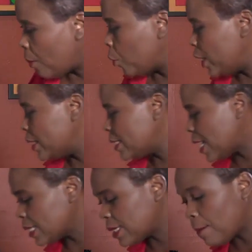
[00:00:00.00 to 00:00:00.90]
I'm going to
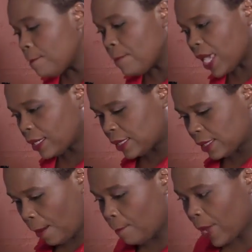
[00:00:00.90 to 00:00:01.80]
start to
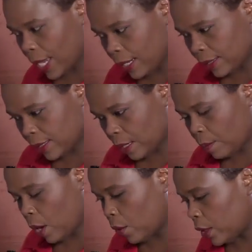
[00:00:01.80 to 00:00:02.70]
mix my
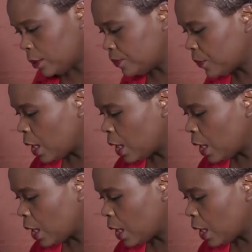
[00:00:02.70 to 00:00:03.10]
custard powder.